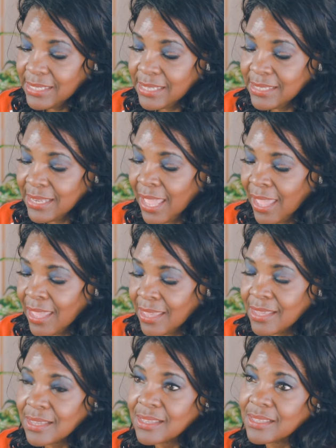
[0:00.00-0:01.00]

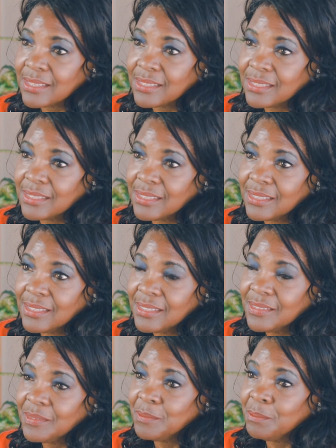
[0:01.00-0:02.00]
Today,
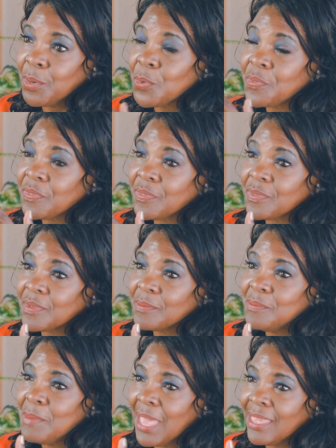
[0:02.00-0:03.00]
both
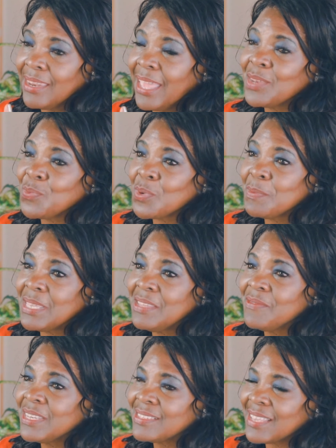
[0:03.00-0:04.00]
men and women,
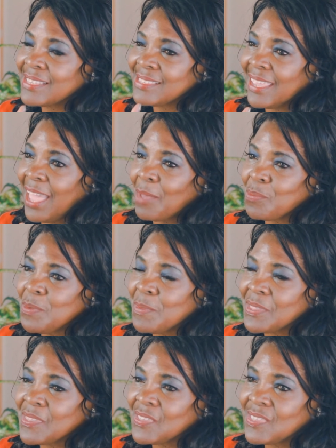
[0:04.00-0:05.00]
even as I say Happy
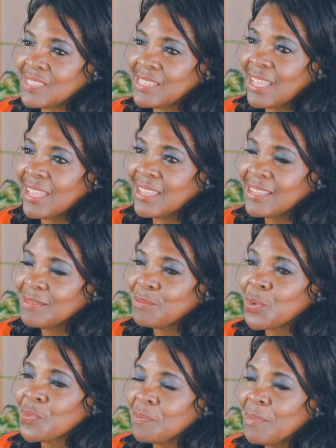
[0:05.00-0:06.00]
Mother's Day,
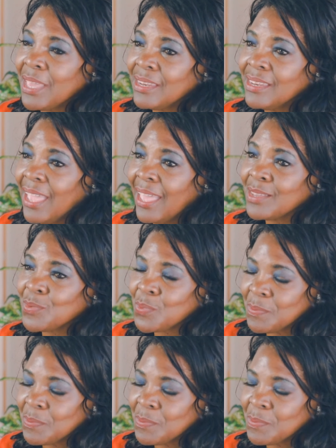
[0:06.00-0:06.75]
both men and